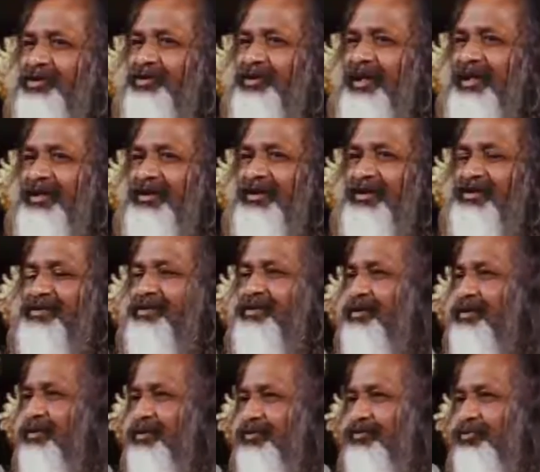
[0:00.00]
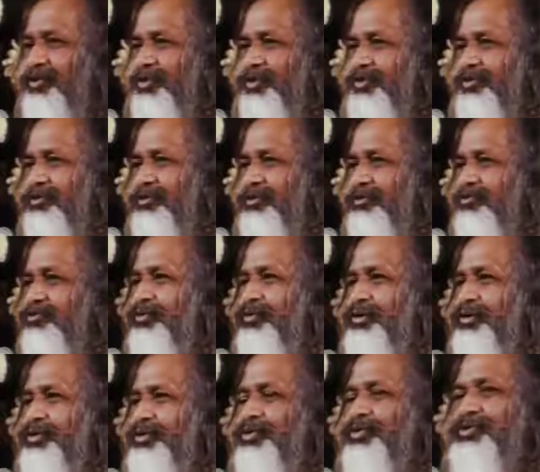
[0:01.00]
awareness for
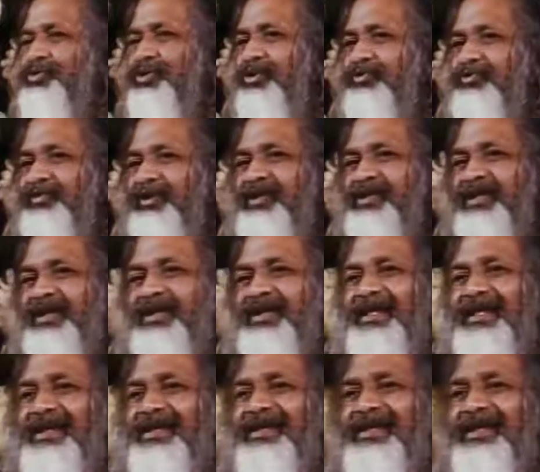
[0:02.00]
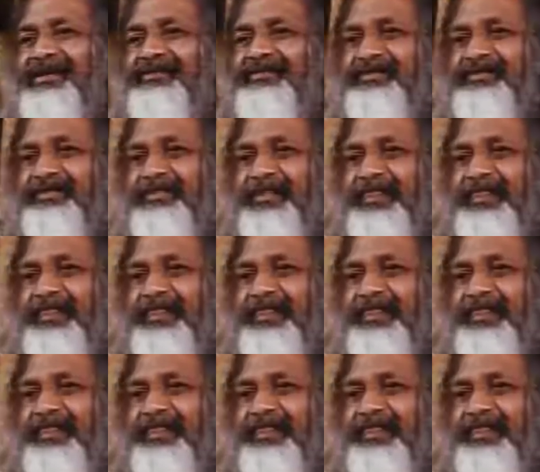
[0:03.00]
full use of it in daily life.